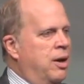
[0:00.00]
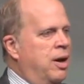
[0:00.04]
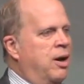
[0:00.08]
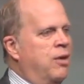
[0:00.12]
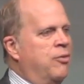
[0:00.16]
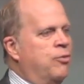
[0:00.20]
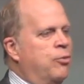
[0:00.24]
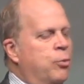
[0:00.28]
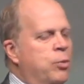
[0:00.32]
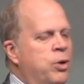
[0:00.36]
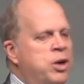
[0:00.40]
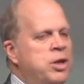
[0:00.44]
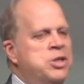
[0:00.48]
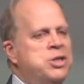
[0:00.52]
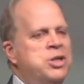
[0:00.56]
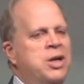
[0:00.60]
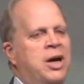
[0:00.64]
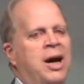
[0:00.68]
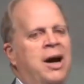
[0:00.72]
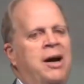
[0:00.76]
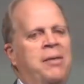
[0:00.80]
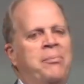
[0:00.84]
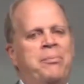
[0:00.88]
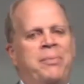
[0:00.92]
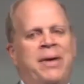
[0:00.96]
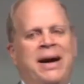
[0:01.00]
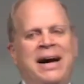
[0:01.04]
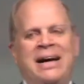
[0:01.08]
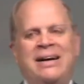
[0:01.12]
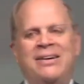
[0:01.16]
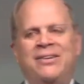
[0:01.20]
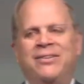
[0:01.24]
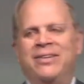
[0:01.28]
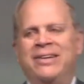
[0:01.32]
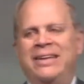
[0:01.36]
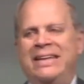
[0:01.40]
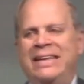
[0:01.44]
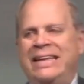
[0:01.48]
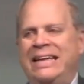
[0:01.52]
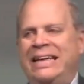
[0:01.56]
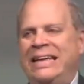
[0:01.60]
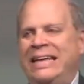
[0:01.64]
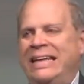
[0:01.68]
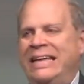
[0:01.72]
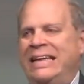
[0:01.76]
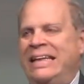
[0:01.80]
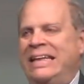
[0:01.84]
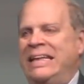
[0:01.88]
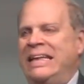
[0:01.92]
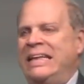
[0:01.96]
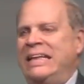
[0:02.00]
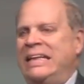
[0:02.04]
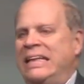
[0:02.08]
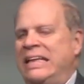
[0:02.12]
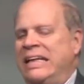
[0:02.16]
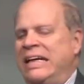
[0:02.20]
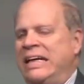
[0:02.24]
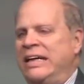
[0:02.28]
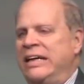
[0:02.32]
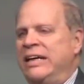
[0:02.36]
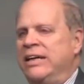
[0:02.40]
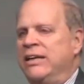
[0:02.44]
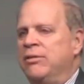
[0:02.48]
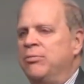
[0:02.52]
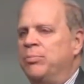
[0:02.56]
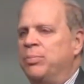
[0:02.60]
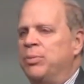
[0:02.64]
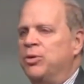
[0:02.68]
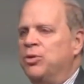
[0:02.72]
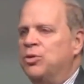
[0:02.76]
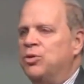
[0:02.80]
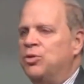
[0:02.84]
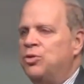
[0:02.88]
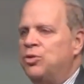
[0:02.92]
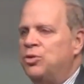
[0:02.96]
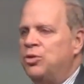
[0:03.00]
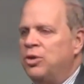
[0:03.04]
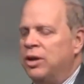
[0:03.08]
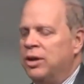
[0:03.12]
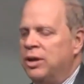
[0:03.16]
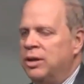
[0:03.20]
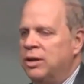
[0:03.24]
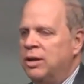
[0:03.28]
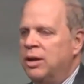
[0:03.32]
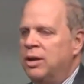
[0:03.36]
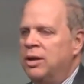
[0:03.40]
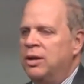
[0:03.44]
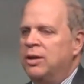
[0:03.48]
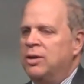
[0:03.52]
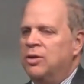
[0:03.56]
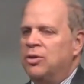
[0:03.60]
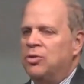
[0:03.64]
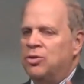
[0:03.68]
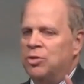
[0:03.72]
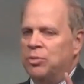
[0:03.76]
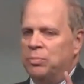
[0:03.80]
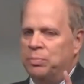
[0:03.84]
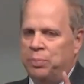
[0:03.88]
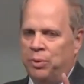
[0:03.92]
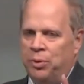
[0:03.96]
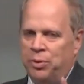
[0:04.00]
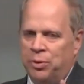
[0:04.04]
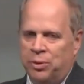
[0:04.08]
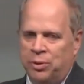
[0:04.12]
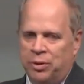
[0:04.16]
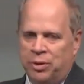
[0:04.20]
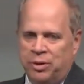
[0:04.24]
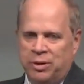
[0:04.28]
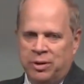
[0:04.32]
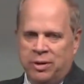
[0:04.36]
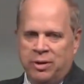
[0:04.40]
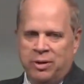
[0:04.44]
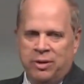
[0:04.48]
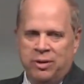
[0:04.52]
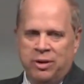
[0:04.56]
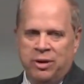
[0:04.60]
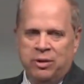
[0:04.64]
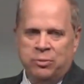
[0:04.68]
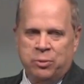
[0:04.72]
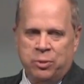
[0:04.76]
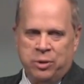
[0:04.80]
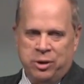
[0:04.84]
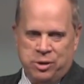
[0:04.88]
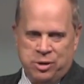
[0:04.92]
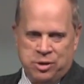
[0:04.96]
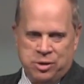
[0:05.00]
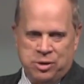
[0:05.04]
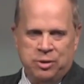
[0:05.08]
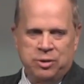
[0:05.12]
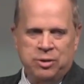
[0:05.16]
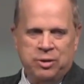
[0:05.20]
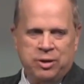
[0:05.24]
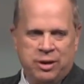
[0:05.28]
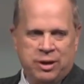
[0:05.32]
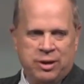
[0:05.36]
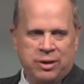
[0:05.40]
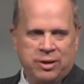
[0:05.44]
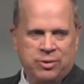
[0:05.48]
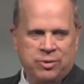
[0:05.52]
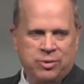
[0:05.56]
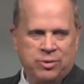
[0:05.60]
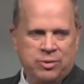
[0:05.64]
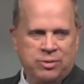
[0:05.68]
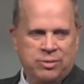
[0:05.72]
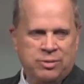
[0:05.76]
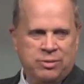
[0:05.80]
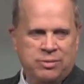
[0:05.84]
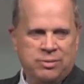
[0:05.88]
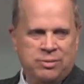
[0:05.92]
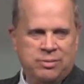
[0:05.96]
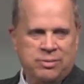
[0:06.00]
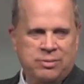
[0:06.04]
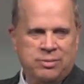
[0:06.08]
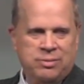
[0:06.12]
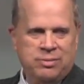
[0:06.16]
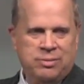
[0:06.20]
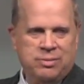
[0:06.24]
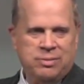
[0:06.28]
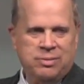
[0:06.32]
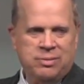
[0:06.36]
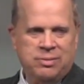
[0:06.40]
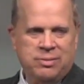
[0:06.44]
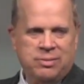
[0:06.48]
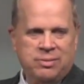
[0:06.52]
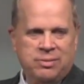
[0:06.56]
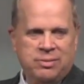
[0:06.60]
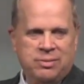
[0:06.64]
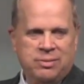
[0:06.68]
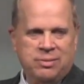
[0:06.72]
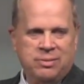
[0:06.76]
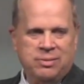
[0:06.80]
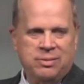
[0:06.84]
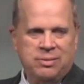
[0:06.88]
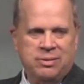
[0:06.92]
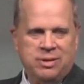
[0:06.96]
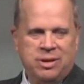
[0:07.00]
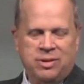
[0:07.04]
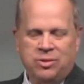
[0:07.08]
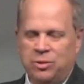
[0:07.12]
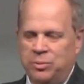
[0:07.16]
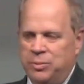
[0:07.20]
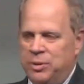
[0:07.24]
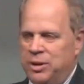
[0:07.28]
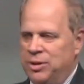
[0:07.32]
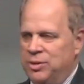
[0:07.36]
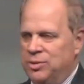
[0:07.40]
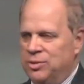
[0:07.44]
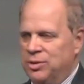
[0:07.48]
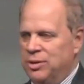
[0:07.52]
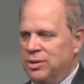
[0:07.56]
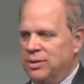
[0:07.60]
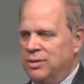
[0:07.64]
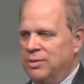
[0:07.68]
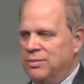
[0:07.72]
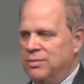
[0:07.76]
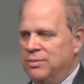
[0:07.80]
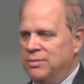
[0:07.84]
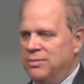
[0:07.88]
of which about 99% support the traditional text. That's amazing.